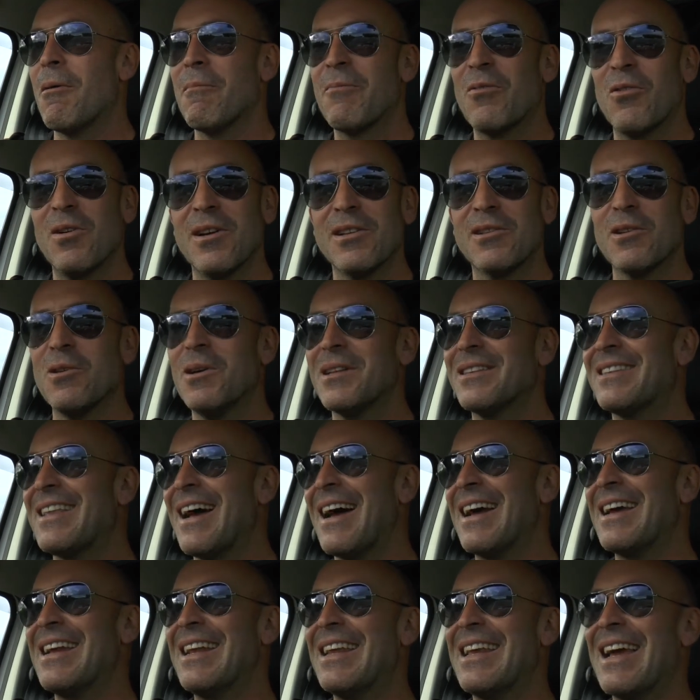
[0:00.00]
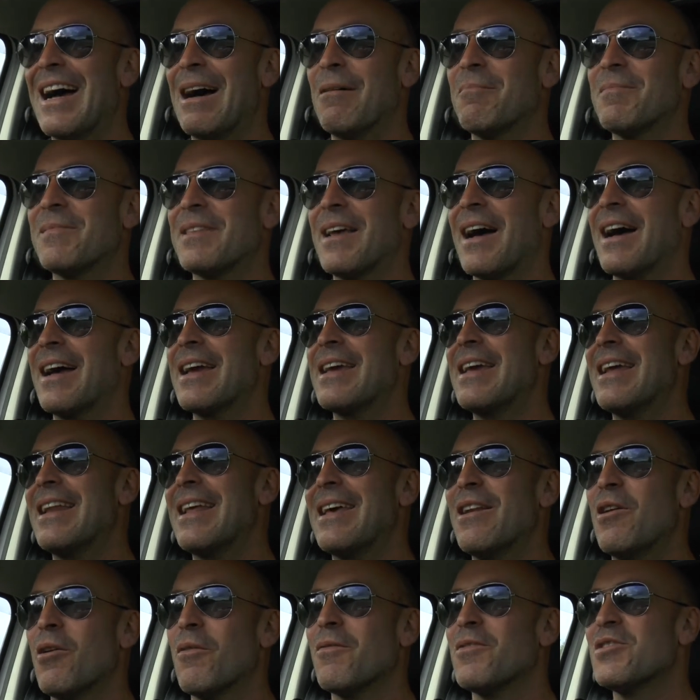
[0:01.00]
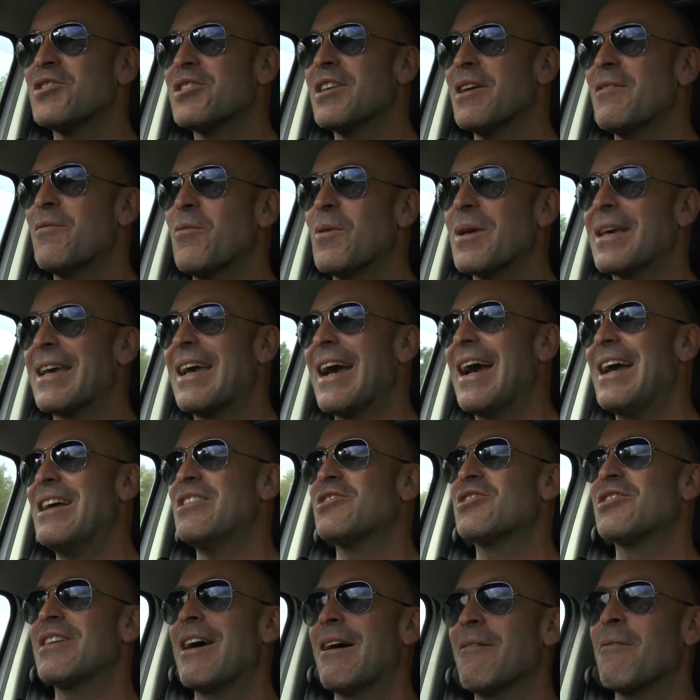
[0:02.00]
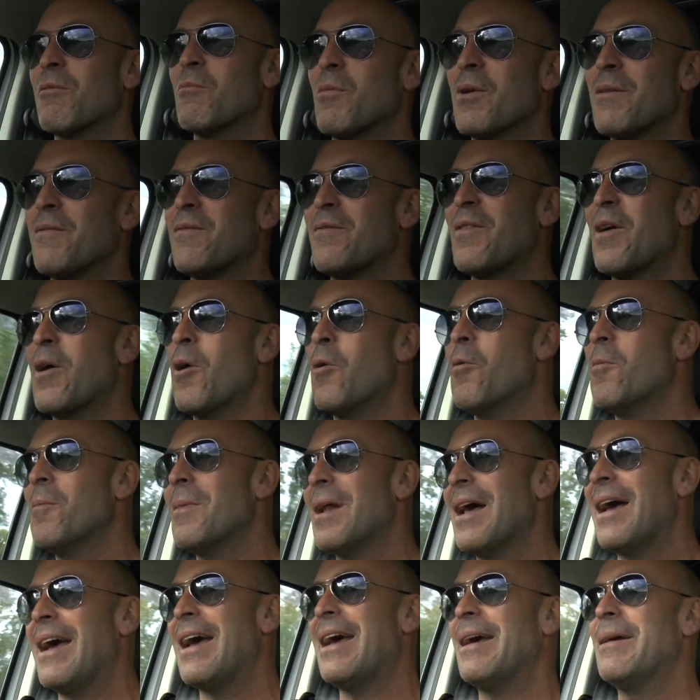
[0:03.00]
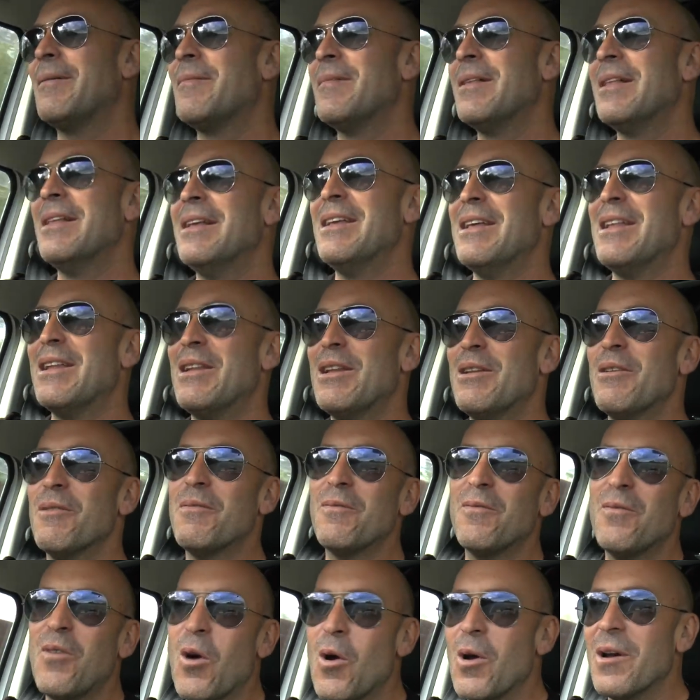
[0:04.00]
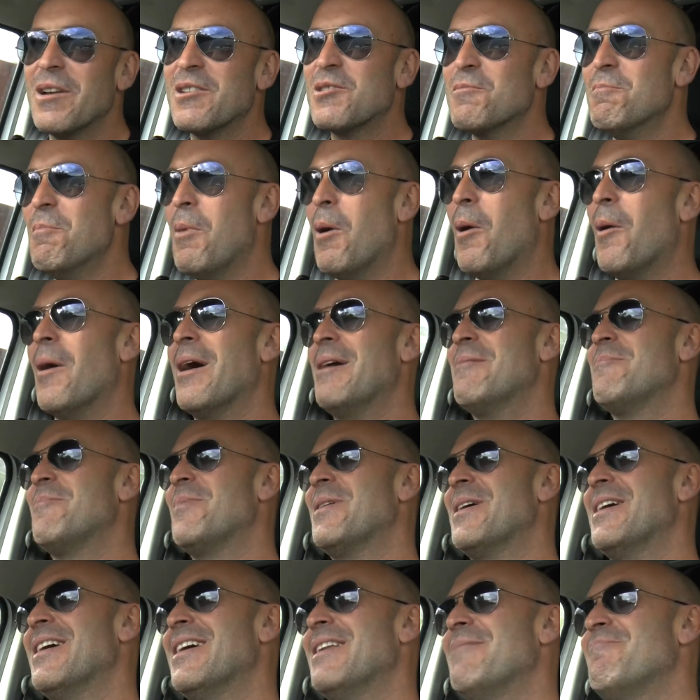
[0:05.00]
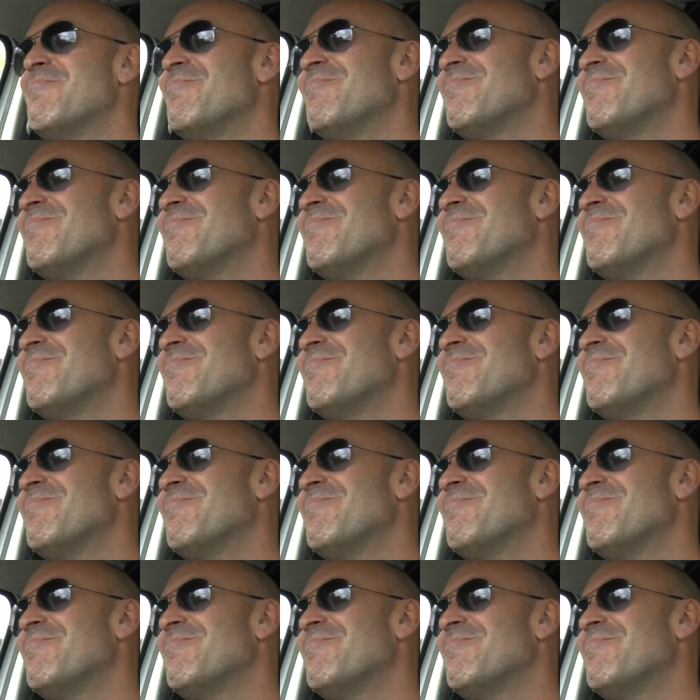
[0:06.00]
I'll probably do a daily update, and then obviously if we catch something, if we film that, the footage might be a